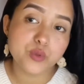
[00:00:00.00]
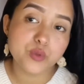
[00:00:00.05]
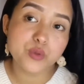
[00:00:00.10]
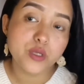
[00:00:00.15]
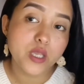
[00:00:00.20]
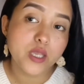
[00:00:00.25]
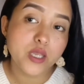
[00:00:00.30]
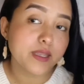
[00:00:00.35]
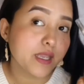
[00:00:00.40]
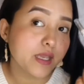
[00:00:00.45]

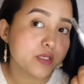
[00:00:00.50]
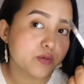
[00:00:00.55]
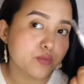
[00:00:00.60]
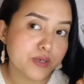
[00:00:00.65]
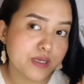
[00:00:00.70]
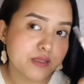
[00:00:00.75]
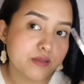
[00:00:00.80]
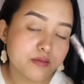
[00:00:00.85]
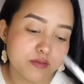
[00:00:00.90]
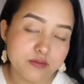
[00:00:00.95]
get away,
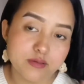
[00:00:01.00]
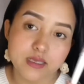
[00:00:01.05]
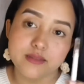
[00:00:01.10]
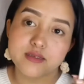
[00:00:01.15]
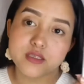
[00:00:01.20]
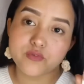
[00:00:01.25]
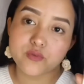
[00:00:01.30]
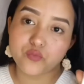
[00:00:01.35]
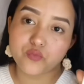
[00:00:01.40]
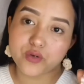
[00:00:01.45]
and this is from Wet
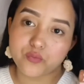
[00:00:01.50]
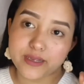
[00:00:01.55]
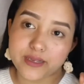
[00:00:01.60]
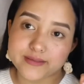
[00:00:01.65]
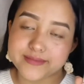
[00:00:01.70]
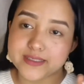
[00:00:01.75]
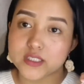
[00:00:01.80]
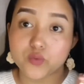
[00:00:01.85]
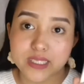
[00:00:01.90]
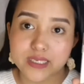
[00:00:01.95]
n Wild. It's
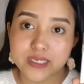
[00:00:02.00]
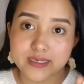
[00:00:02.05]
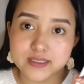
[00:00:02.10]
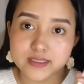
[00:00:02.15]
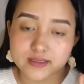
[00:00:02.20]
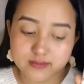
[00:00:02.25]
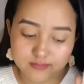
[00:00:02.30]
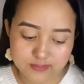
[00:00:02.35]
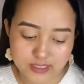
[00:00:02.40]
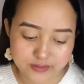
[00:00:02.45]
really nice. So
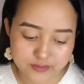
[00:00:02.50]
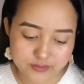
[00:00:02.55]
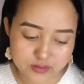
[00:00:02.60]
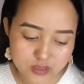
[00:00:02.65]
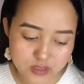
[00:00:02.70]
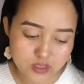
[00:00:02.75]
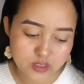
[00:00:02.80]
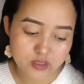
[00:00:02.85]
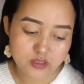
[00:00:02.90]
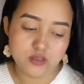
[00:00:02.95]

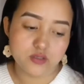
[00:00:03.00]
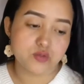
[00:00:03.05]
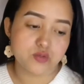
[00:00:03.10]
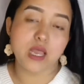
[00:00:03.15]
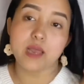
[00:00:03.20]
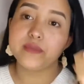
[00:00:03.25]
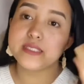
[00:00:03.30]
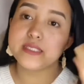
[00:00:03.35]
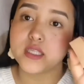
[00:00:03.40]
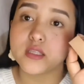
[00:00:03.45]
I'm taking
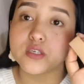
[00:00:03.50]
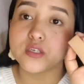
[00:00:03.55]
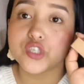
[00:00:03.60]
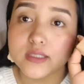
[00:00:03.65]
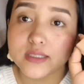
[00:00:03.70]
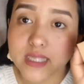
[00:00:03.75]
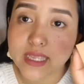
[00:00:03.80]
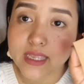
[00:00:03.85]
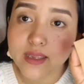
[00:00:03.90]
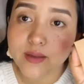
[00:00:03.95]
the
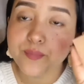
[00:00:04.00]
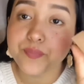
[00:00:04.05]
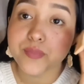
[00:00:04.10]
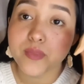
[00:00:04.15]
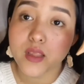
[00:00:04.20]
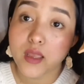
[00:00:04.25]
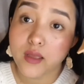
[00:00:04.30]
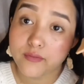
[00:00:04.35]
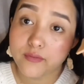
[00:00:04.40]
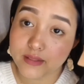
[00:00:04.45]
same
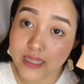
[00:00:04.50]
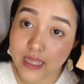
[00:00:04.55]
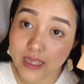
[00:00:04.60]
flat.